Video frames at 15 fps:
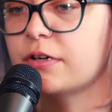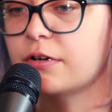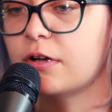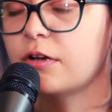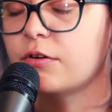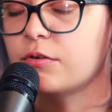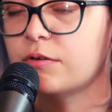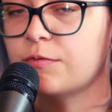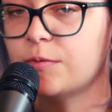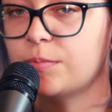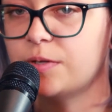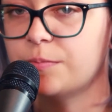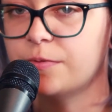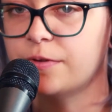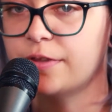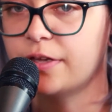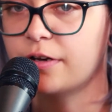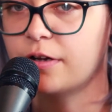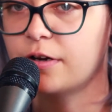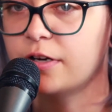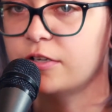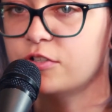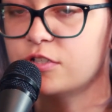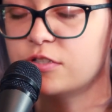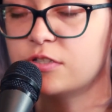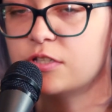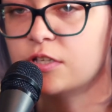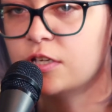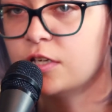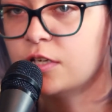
or hungry for people that aren't just